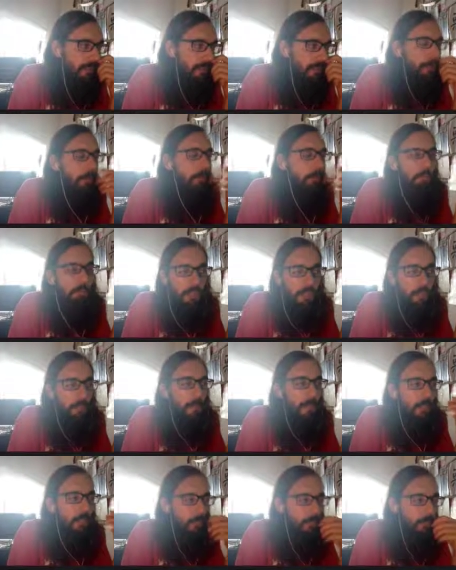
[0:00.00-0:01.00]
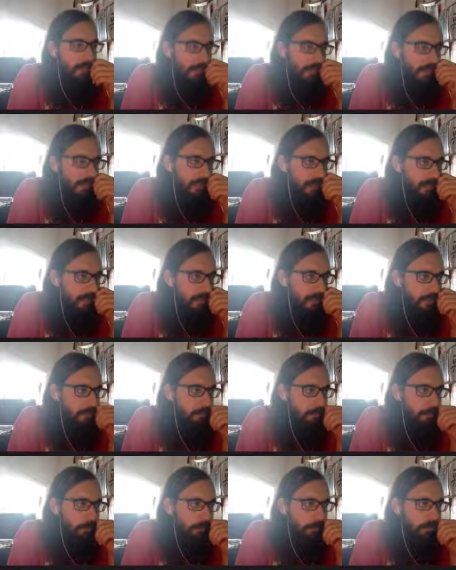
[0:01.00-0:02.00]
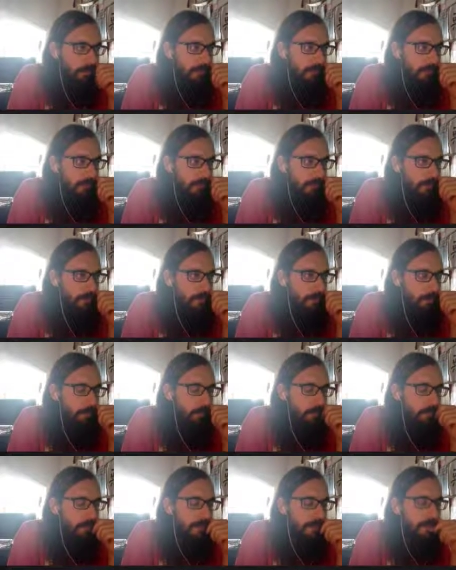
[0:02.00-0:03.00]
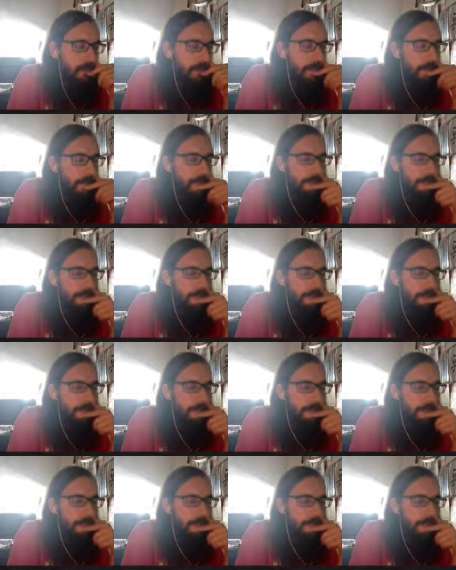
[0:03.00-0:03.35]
So yeah, black can get like 2 pieces for the queen, but